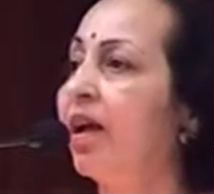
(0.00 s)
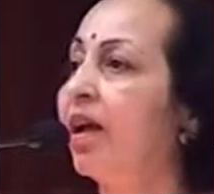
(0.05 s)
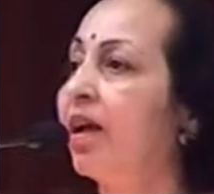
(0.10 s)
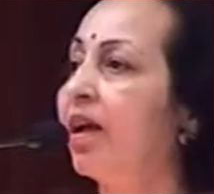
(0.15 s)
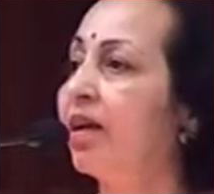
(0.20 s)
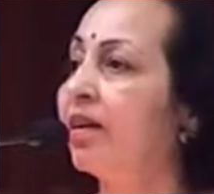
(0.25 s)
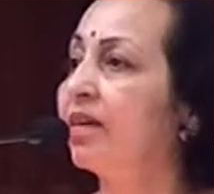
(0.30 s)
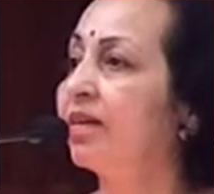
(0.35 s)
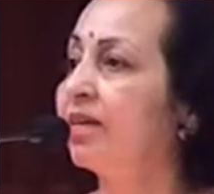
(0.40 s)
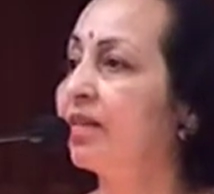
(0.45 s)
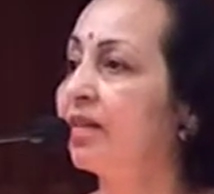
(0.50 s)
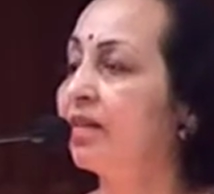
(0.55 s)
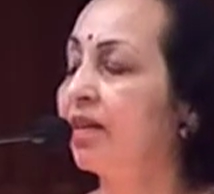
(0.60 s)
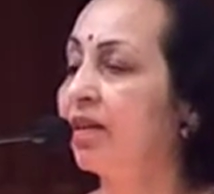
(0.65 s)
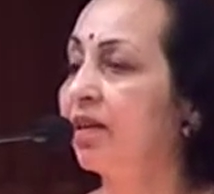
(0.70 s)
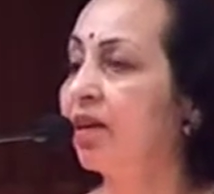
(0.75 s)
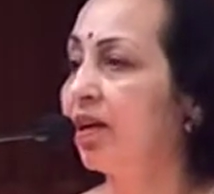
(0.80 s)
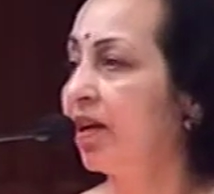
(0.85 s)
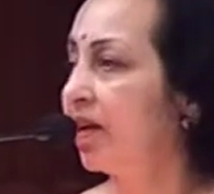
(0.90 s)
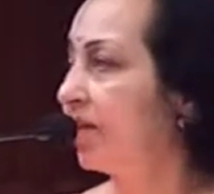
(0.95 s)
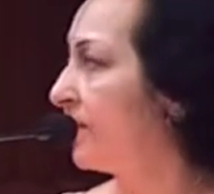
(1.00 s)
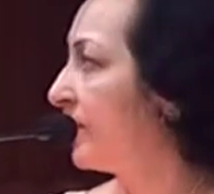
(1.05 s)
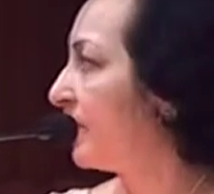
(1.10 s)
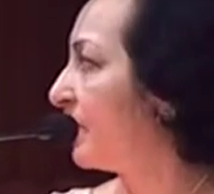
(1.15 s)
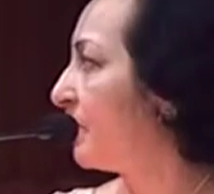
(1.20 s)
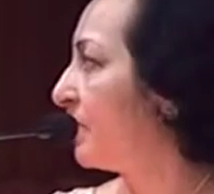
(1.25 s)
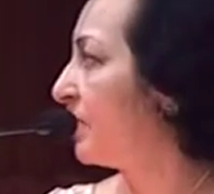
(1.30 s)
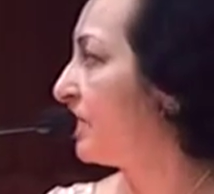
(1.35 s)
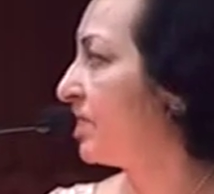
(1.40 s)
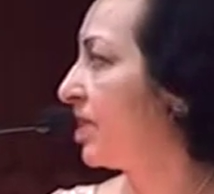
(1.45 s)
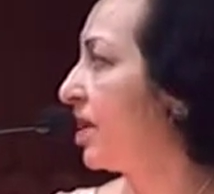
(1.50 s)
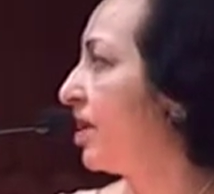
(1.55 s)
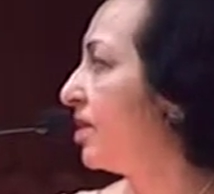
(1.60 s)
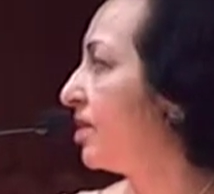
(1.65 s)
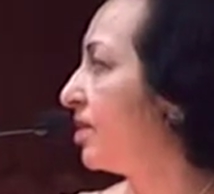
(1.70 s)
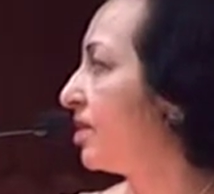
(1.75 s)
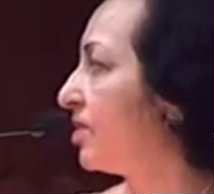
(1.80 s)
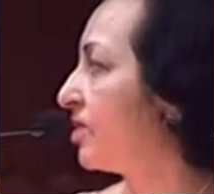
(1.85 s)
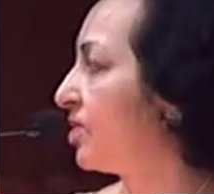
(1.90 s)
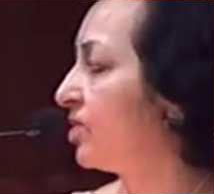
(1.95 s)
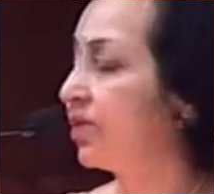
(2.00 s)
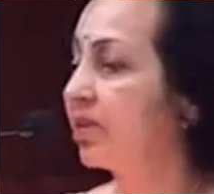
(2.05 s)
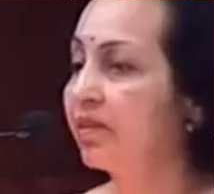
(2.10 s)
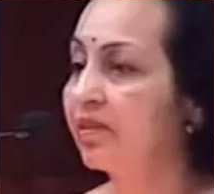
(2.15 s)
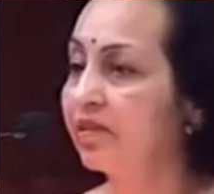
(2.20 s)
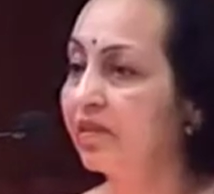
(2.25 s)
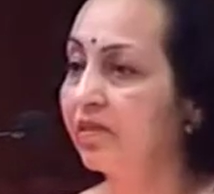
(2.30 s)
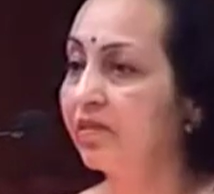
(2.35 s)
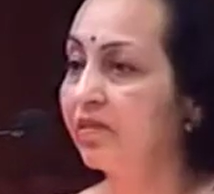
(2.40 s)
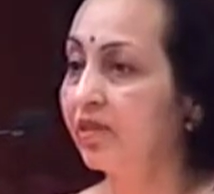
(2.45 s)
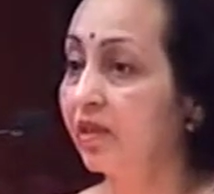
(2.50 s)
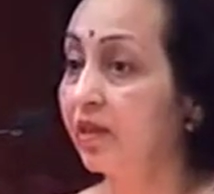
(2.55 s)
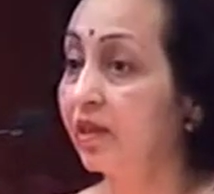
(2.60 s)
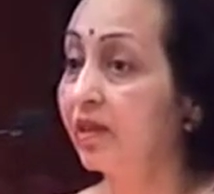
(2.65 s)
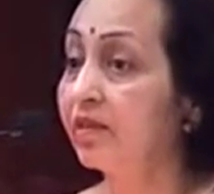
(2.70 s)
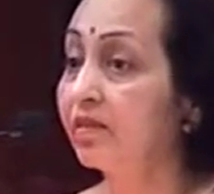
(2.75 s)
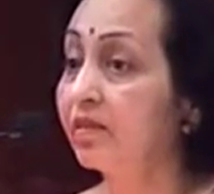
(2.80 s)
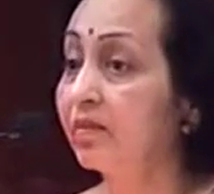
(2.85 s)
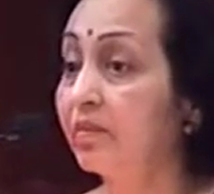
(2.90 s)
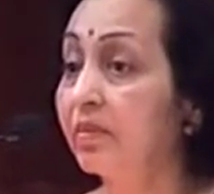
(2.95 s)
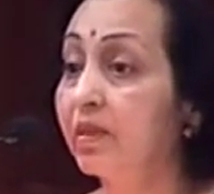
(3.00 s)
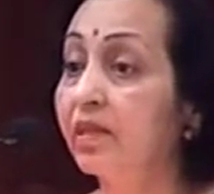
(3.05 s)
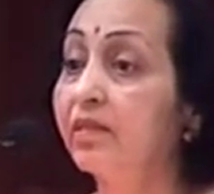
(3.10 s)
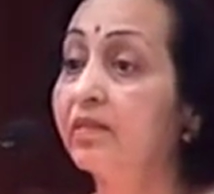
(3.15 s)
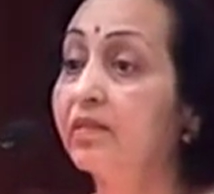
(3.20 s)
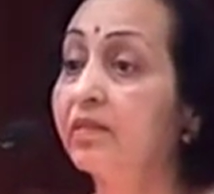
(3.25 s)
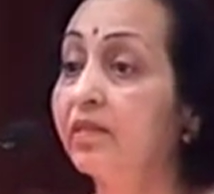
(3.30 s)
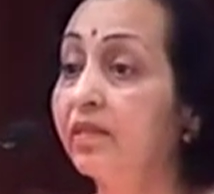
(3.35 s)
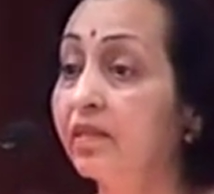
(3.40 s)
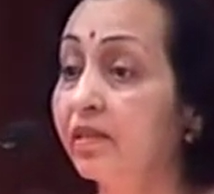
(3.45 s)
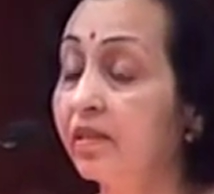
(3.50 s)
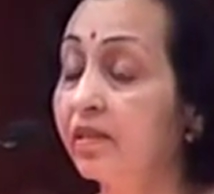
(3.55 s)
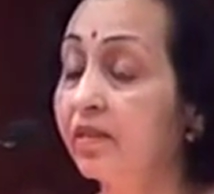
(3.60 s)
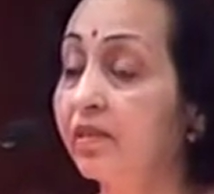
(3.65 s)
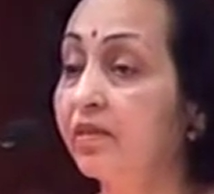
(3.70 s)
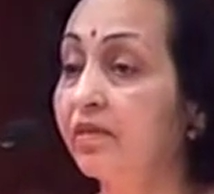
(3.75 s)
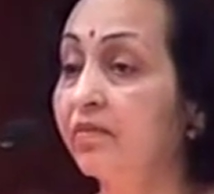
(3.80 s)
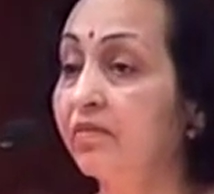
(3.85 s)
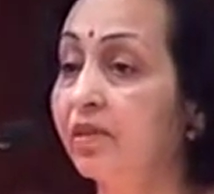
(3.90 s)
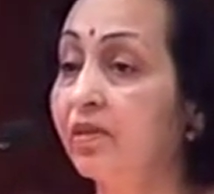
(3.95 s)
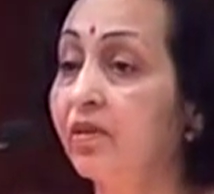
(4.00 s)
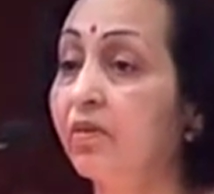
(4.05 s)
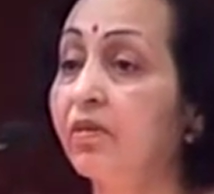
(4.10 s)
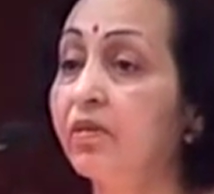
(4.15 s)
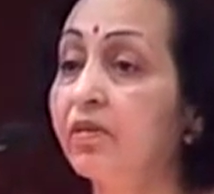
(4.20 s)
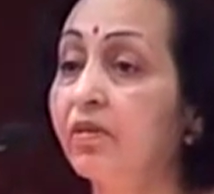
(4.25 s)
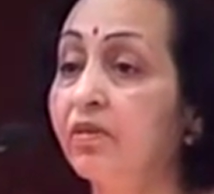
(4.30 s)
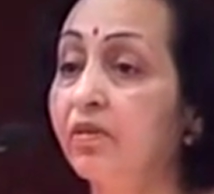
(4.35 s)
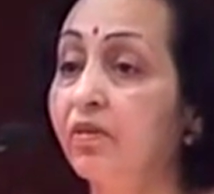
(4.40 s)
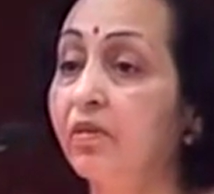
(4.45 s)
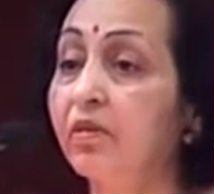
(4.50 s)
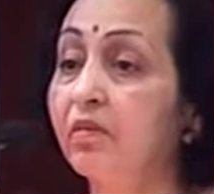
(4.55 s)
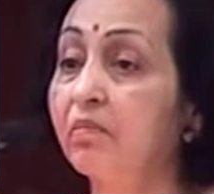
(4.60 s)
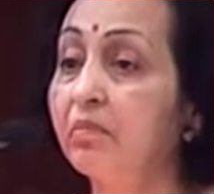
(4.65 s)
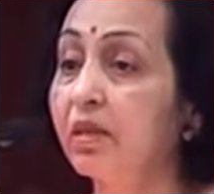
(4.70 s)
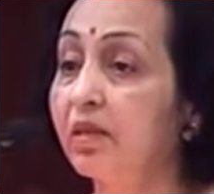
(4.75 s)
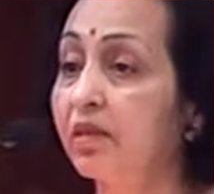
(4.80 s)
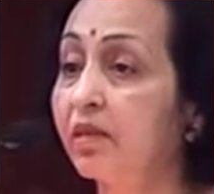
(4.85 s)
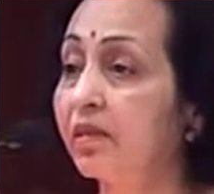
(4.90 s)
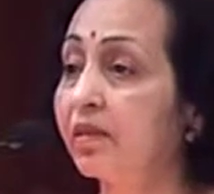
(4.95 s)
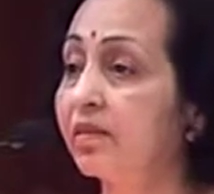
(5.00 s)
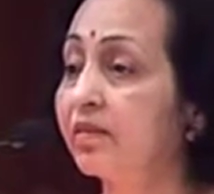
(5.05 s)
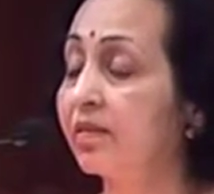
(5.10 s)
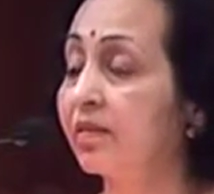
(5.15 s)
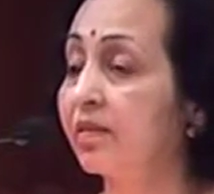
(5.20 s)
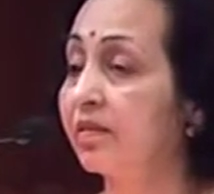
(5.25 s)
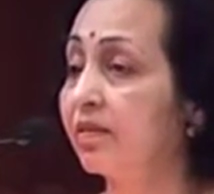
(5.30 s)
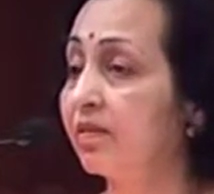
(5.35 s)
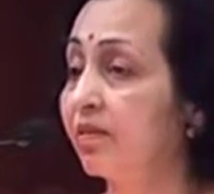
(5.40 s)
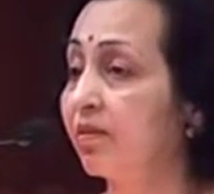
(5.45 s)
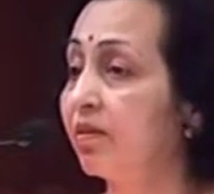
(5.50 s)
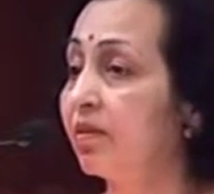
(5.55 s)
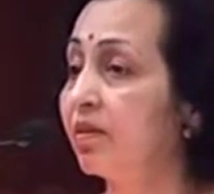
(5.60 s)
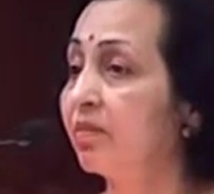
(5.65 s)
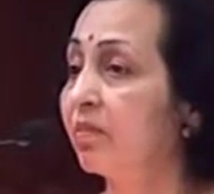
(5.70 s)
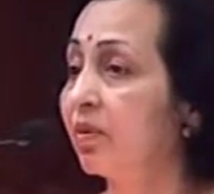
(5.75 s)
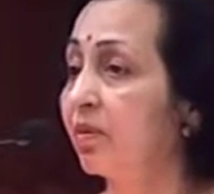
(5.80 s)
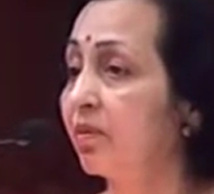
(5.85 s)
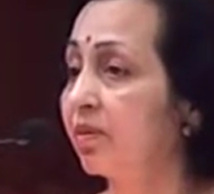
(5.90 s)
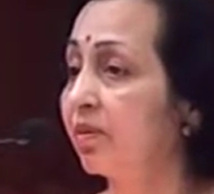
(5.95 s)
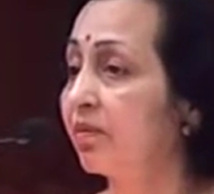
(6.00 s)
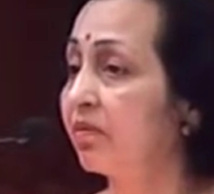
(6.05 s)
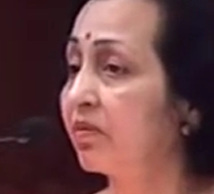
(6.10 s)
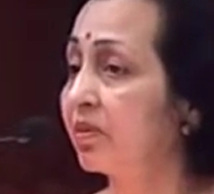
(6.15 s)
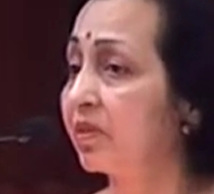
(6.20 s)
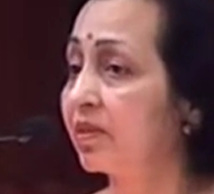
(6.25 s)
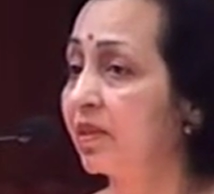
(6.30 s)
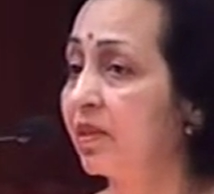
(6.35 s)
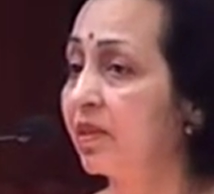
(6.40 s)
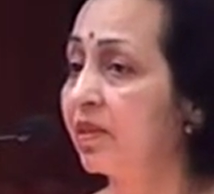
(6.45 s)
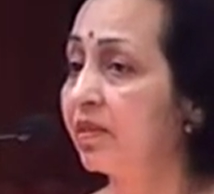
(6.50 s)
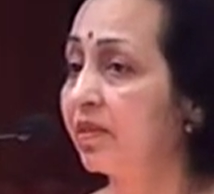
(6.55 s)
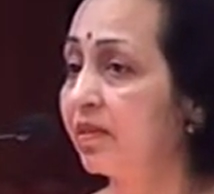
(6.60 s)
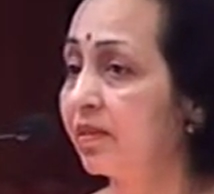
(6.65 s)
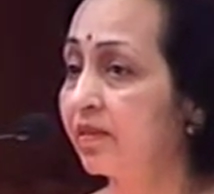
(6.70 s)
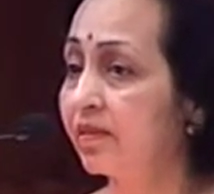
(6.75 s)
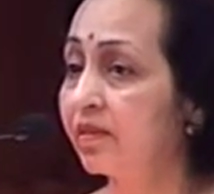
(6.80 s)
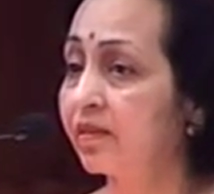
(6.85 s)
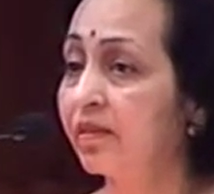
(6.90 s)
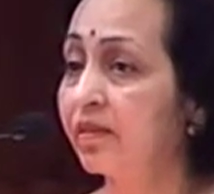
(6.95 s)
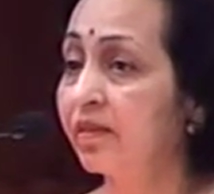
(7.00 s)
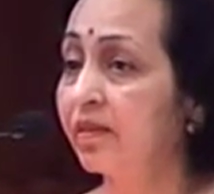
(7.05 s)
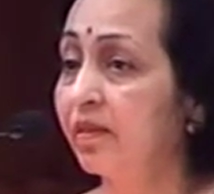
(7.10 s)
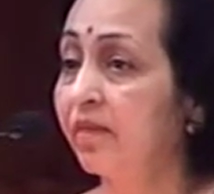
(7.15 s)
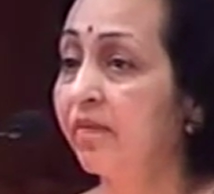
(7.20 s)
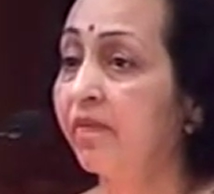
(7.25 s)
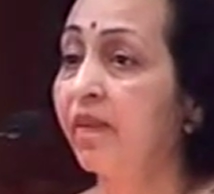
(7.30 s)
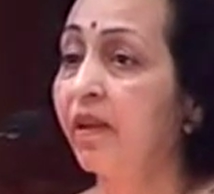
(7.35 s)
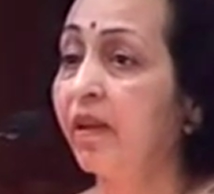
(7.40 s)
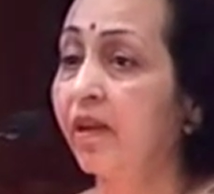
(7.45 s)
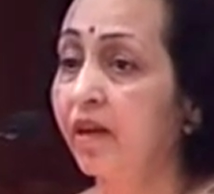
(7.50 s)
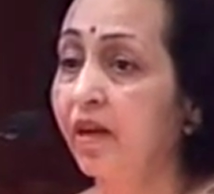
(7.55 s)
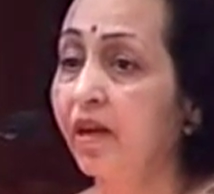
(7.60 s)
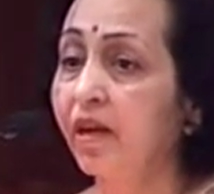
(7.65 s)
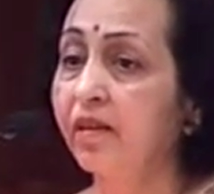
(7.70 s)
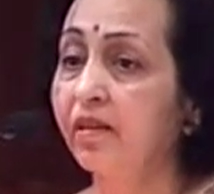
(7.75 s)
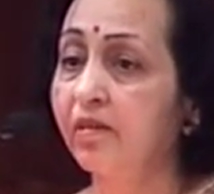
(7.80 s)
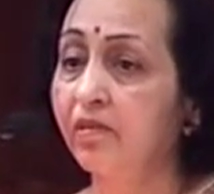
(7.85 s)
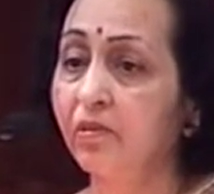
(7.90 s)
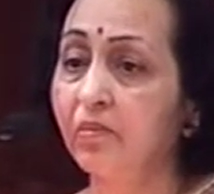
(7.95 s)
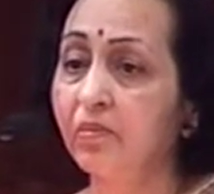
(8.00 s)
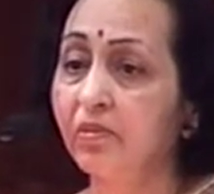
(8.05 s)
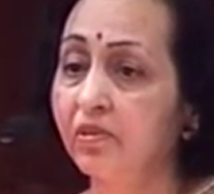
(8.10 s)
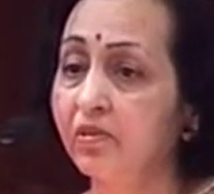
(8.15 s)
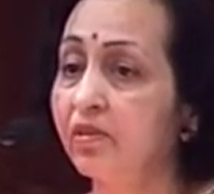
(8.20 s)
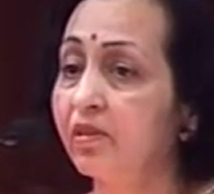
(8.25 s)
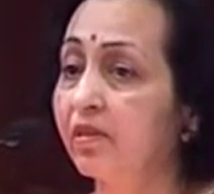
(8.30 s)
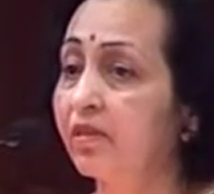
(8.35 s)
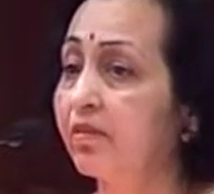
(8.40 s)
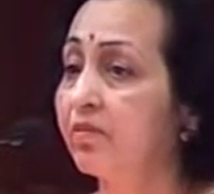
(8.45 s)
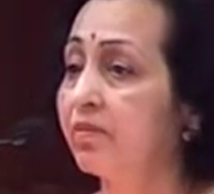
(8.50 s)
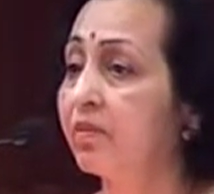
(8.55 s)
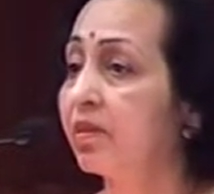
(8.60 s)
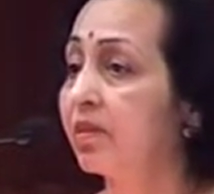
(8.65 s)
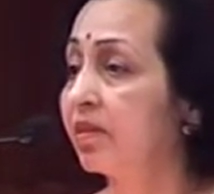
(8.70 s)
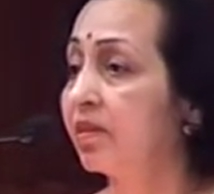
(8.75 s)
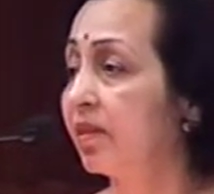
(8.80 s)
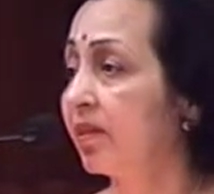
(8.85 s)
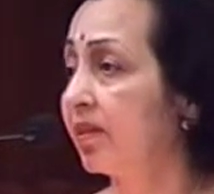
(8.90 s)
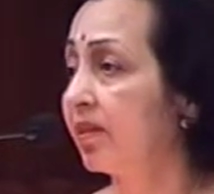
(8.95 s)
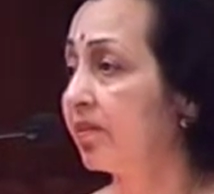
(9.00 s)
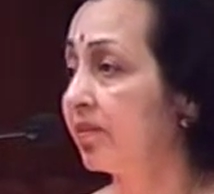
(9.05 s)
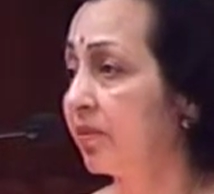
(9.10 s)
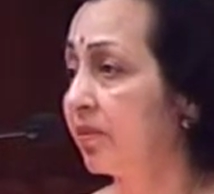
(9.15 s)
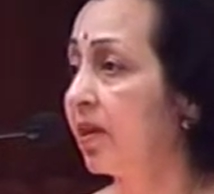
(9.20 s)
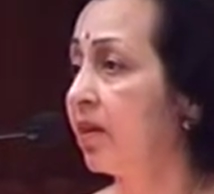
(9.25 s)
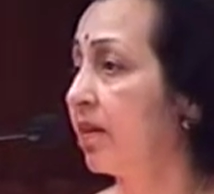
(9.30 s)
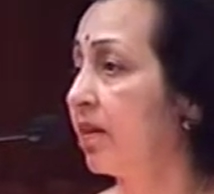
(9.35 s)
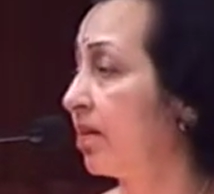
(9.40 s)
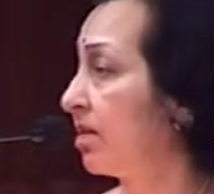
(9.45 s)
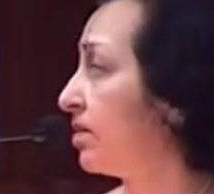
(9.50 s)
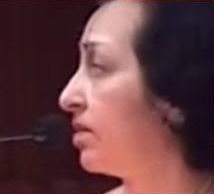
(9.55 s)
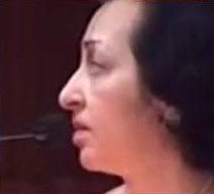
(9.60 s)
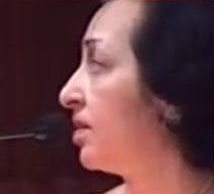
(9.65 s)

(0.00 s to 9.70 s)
And there are others, you can see Riyadh, the big city, with all the tall buildings and all the modern facilities. And I had an opportunity to work there as well.